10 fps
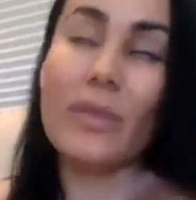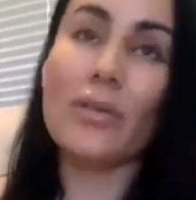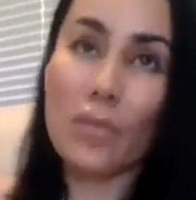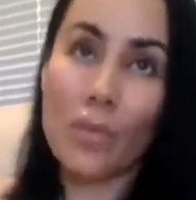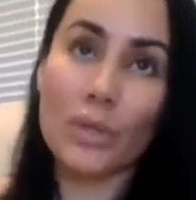And then
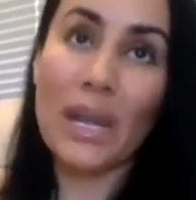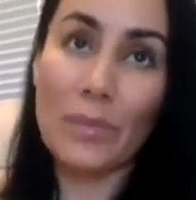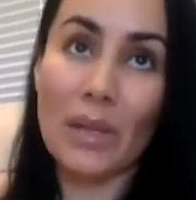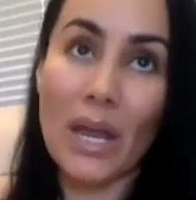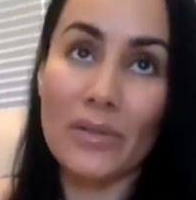of course
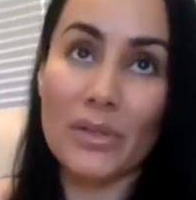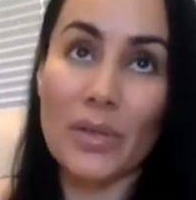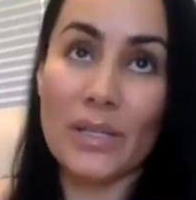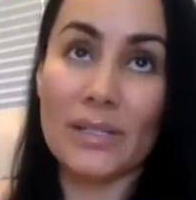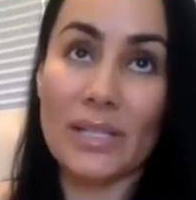came to life in
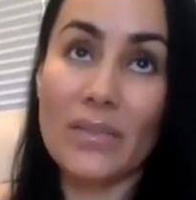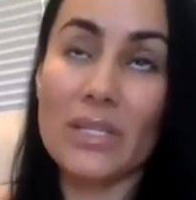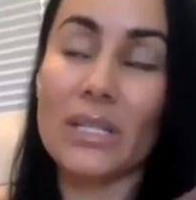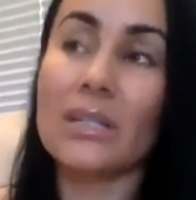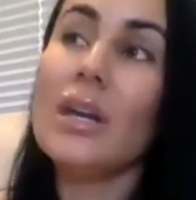
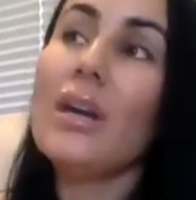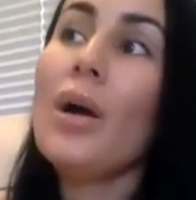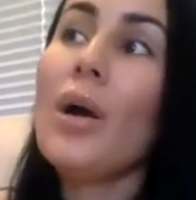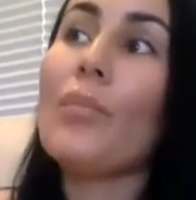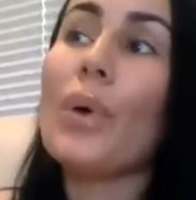2017.
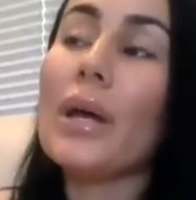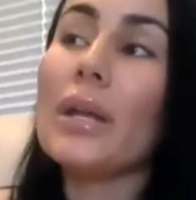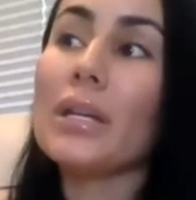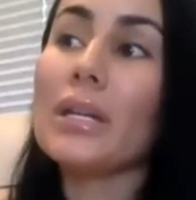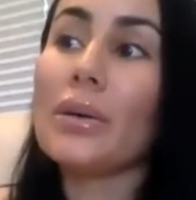But,
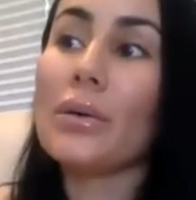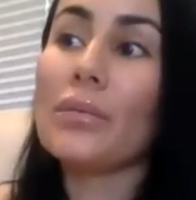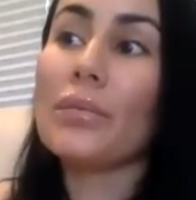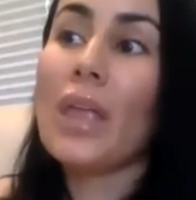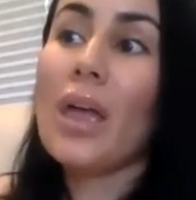you
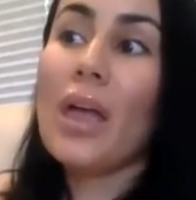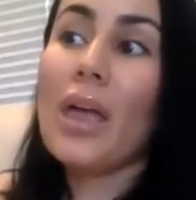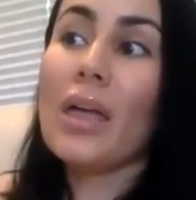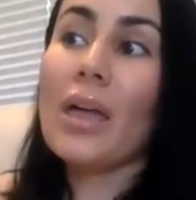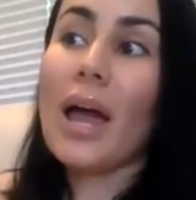know,
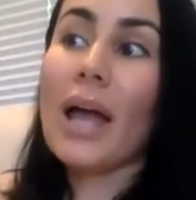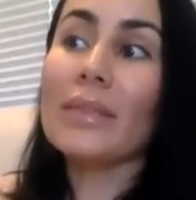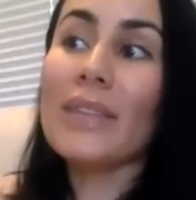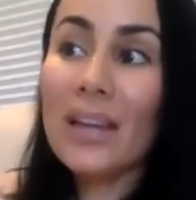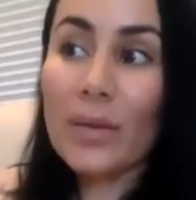I
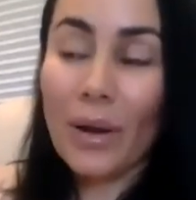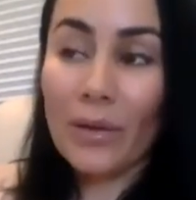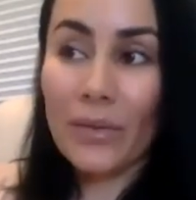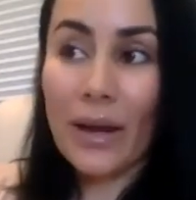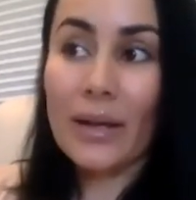think
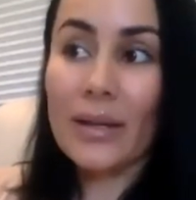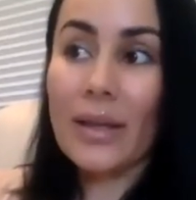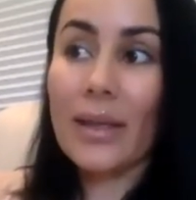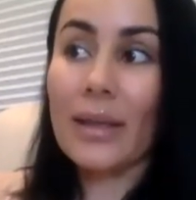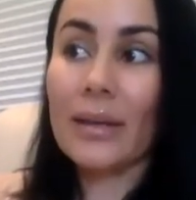about that
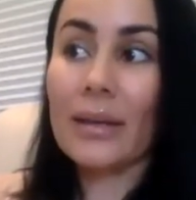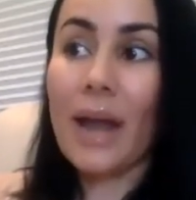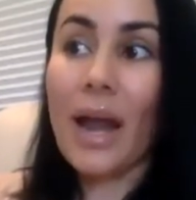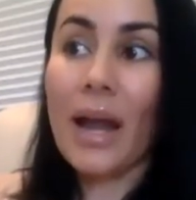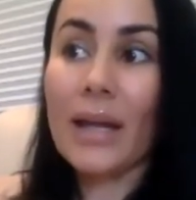and
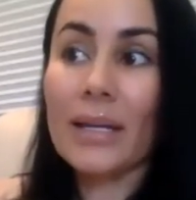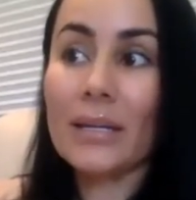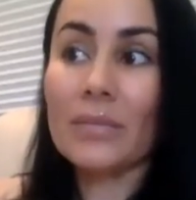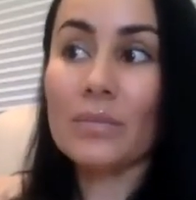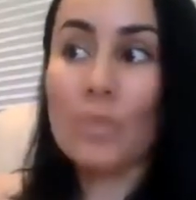
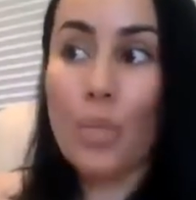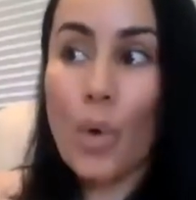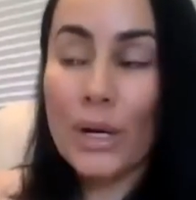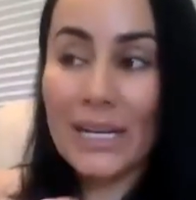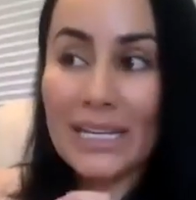I
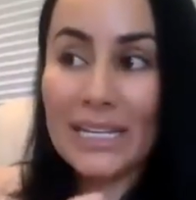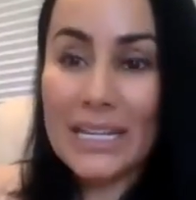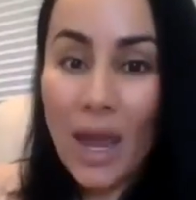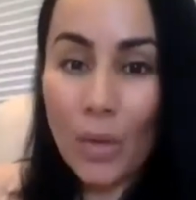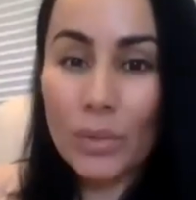want to
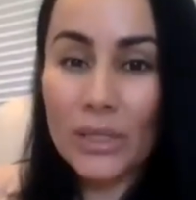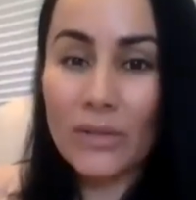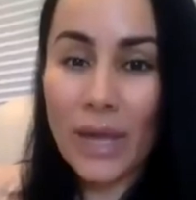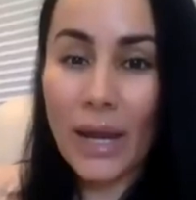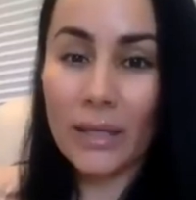help
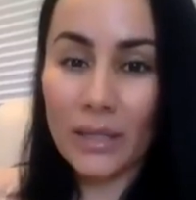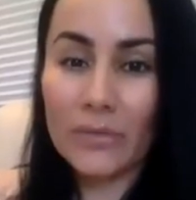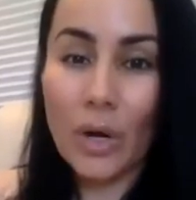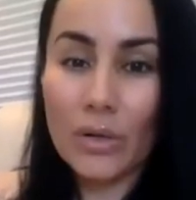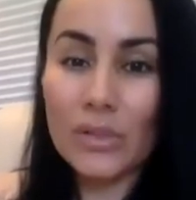give that
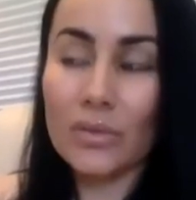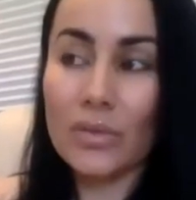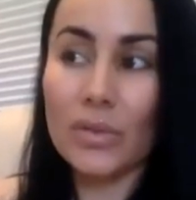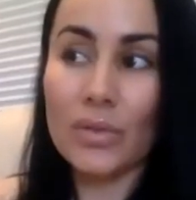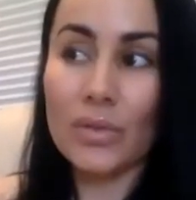gift
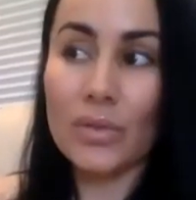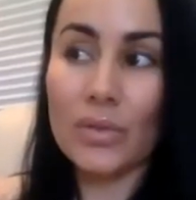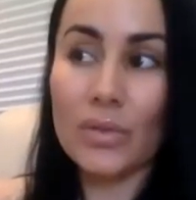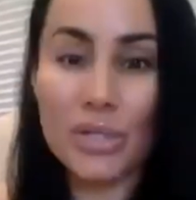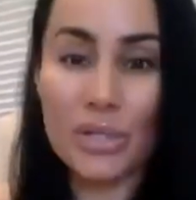also to
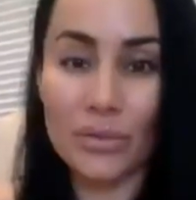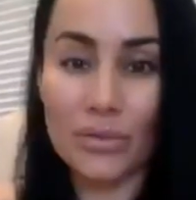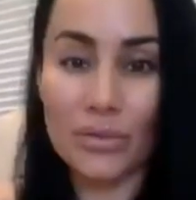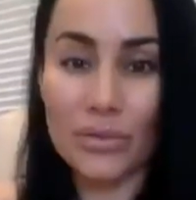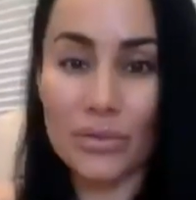women and
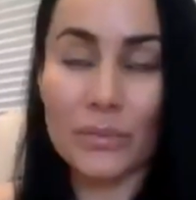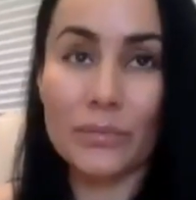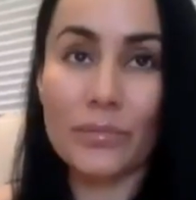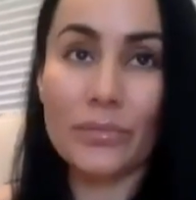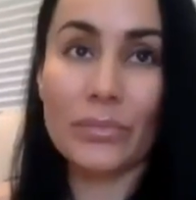their
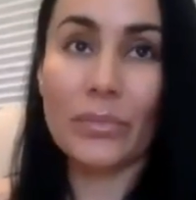children.